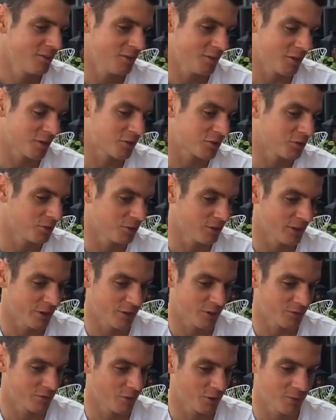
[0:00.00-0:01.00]
for my school. I
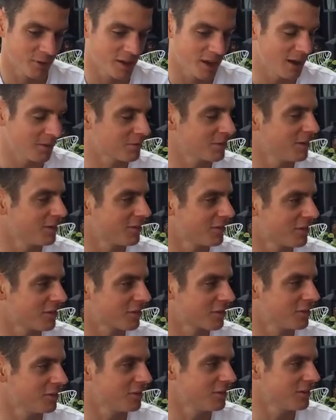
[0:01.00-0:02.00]
was rugby captain for the
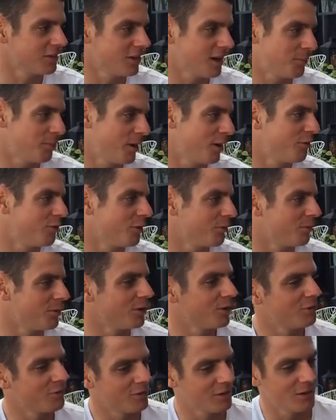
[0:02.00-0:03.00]
school. I played
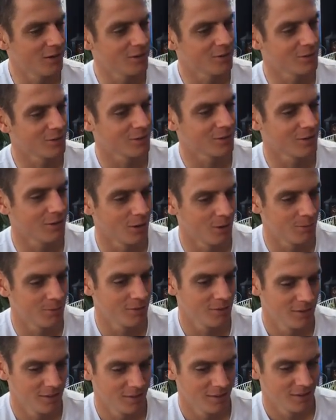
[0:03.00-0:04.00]
football for the local club,
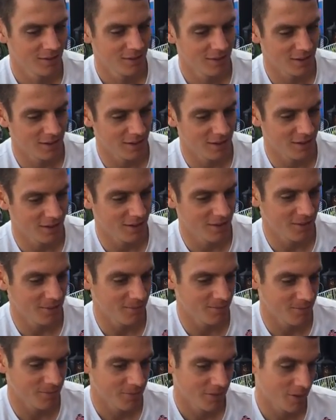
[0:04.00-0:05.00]

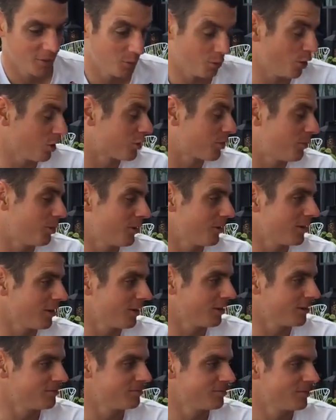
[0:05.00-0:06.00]
water
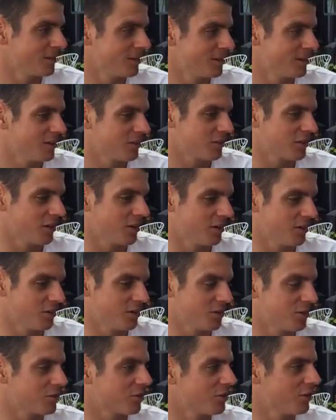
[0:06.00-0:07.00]
polo, so
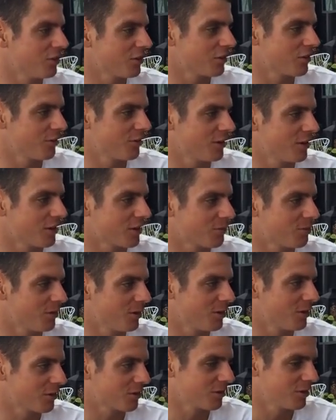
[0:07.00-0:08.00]
all sorts of
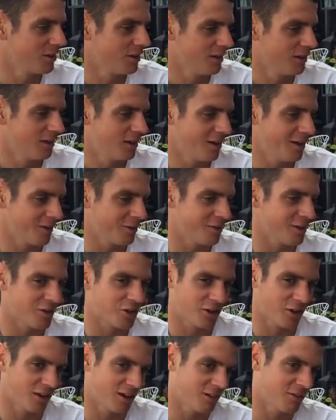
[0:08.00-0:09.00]
sports. And
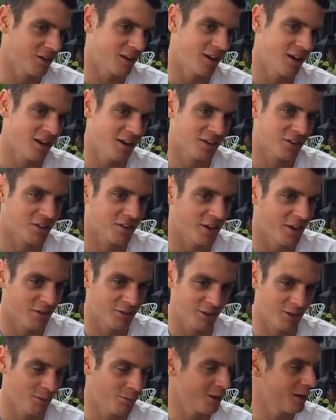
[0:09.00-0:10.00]
gradually I realised I was a
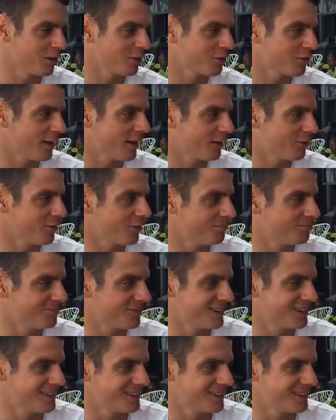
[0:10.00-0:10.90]
lot better at triathlon.